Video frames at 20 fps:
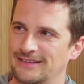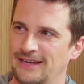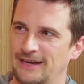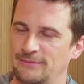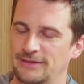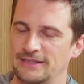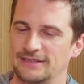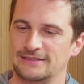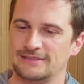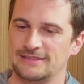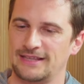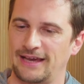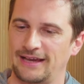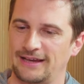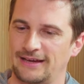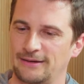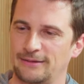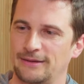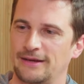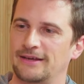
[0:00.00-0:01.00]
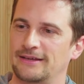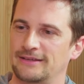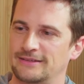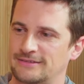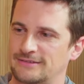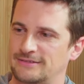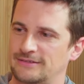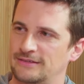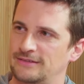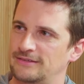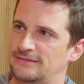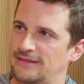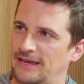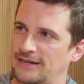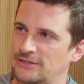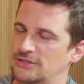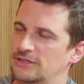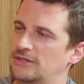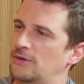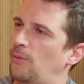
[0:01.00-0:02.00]
I mean, it's like a, uh, it's it's
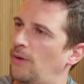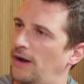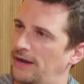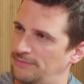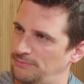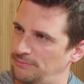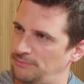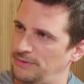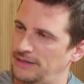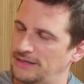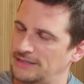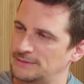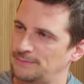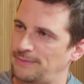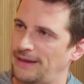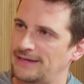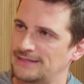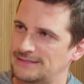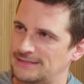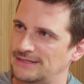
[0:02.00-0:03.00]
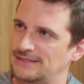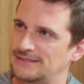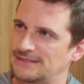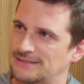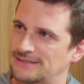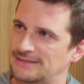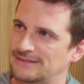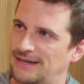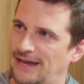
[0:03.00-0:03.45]
actually quite big spaces.